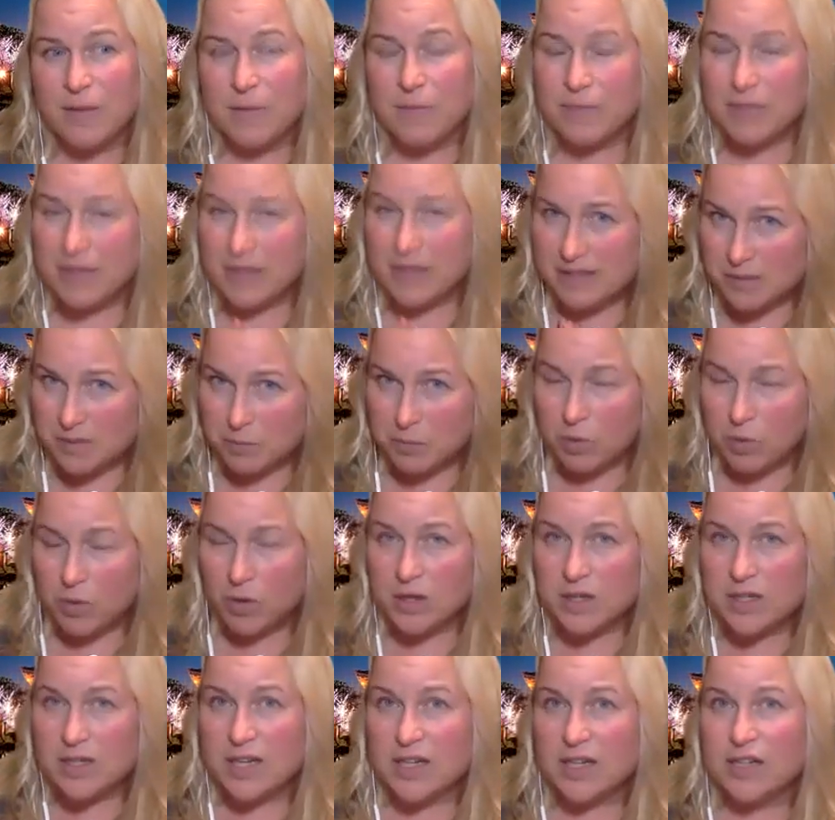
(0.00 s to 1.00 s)
That's
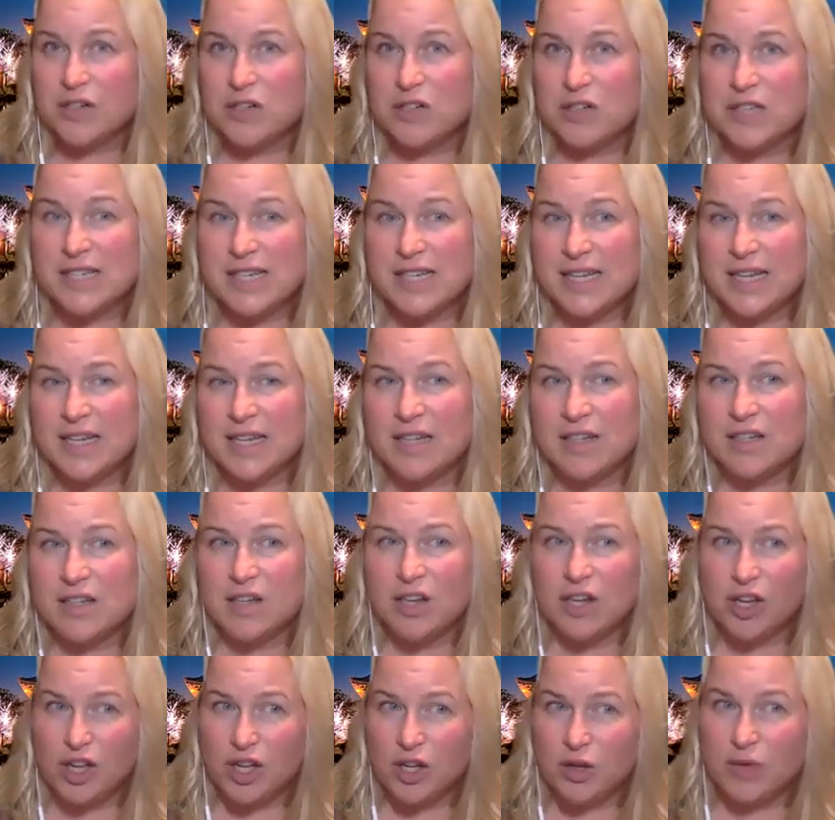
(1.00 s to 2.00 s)
important to understand.
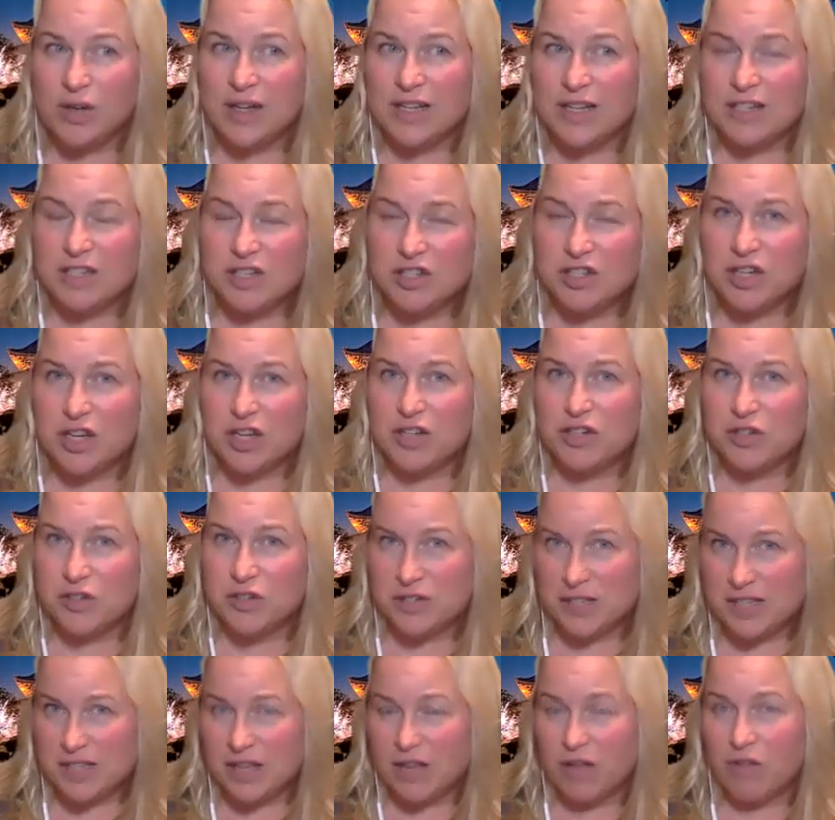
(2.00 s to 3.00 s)
You get to judge
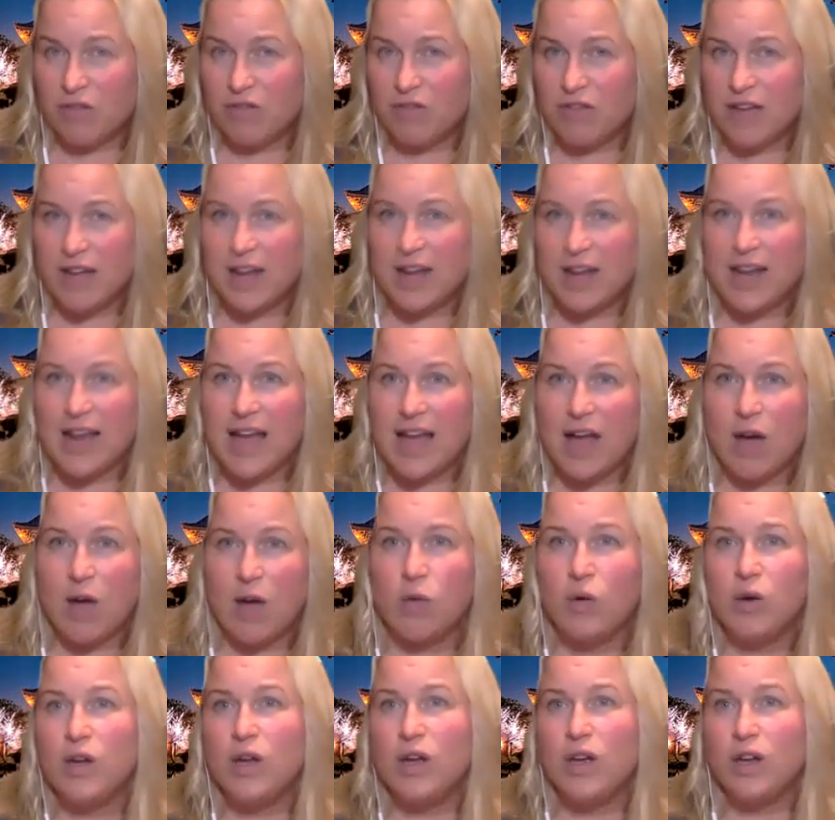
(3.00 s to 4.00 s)
yourself on
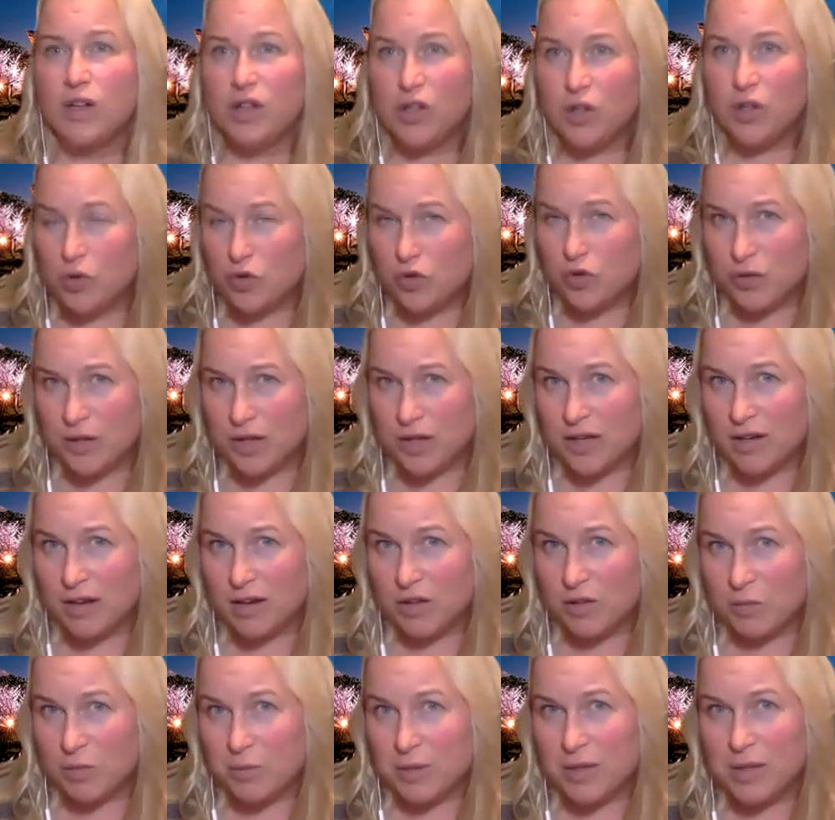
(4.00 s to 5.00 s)
how you treated
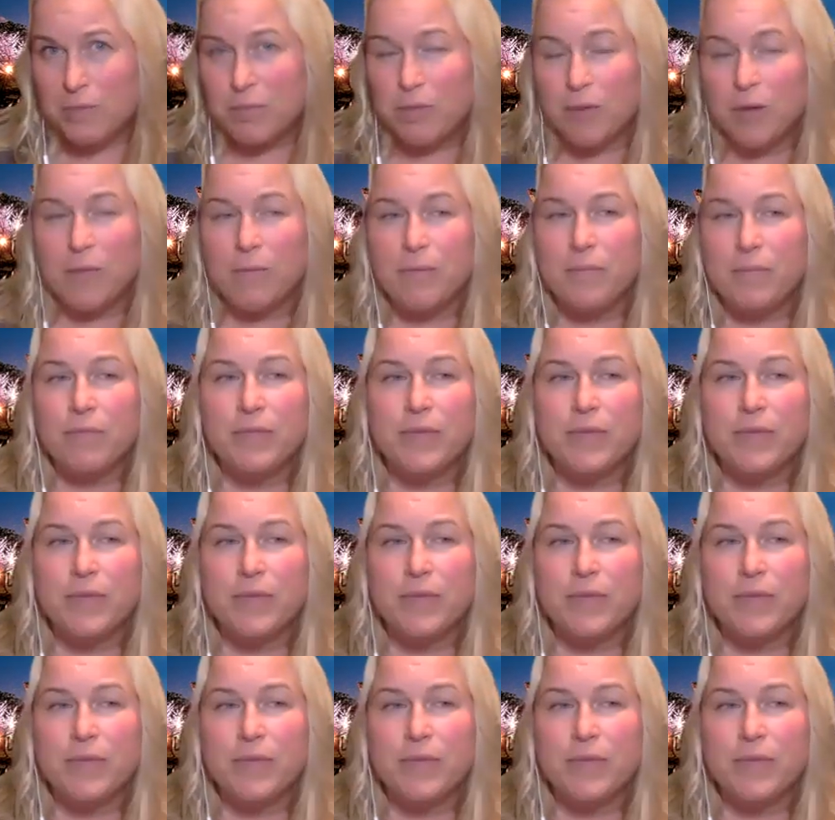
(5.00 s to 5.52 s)
other people.